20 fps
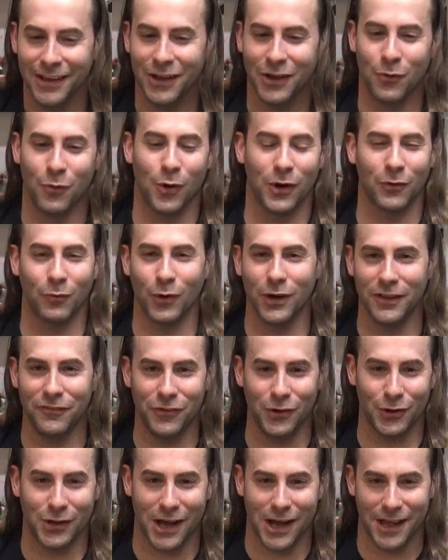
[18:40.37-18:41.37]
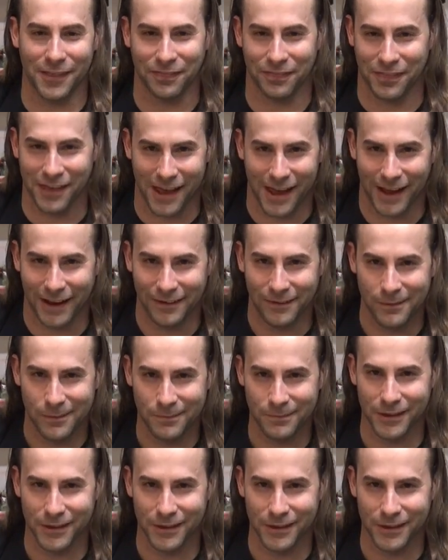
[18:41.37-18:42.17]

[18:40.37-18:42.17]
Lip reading: what have you got then?